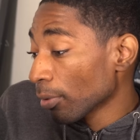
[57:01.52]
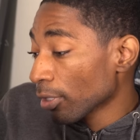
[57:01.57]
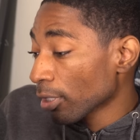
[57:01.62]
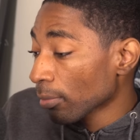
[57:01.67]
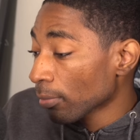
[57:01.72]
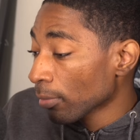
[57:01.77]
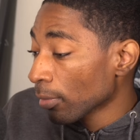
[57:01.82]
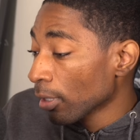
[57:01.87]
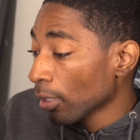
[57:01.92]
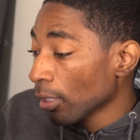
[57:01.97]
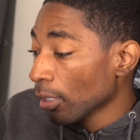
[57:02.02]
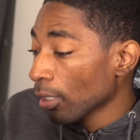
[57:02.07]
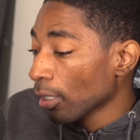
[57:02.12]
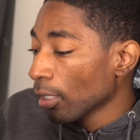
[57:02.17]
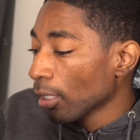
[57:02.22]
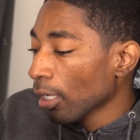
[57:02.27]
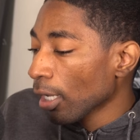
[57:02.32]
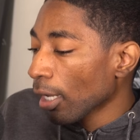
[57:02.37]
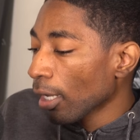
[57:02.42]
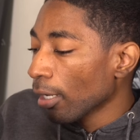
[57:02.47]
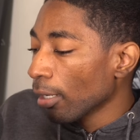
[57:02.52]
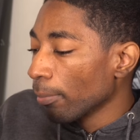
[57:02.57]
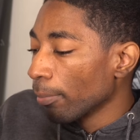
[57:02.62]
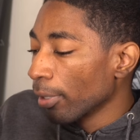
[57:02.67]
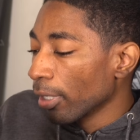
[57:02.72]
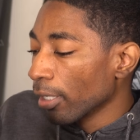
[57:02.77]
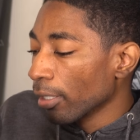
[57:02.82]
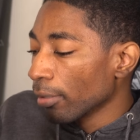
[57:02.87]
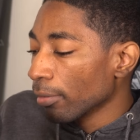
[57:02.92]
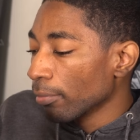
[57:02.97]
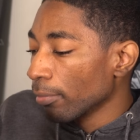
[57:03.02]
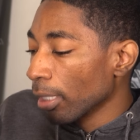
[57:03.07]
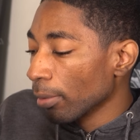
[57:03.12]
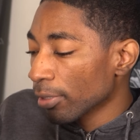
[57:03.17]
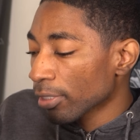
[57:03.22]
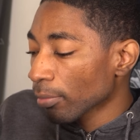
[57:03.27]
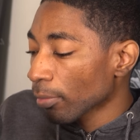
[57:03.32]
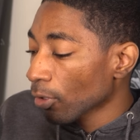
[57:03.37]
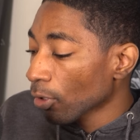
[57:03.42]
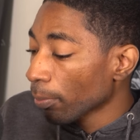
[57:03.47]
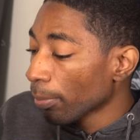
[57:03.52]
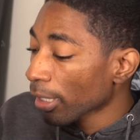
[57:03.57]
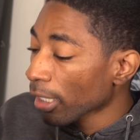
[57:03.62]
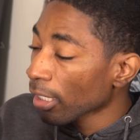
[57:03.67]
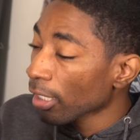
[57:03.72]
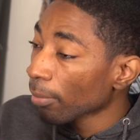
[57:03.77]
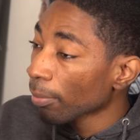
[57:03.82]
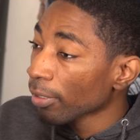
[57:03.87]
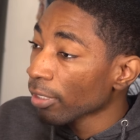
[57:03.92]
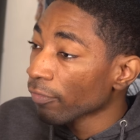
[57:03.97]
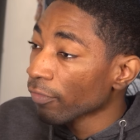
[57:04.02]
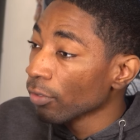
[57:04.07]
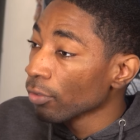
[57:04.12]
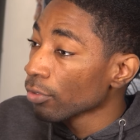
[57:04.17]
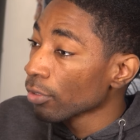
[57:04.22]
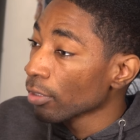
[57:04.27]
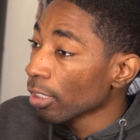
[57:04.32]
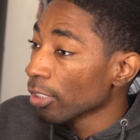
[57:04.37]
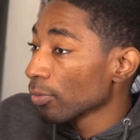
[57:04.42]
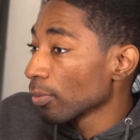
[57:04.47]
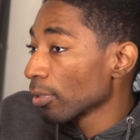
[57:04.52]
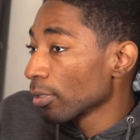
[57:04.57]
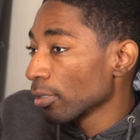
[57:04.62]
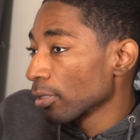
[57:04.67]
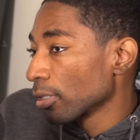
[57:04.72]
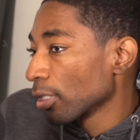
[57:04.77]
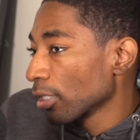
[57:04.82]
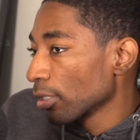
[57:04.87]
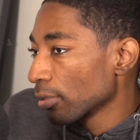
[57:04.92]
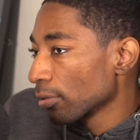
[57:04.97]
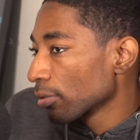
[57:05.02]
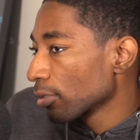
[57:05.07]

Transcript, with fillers: with them, but maybe someone will pick it up in the future. That's what they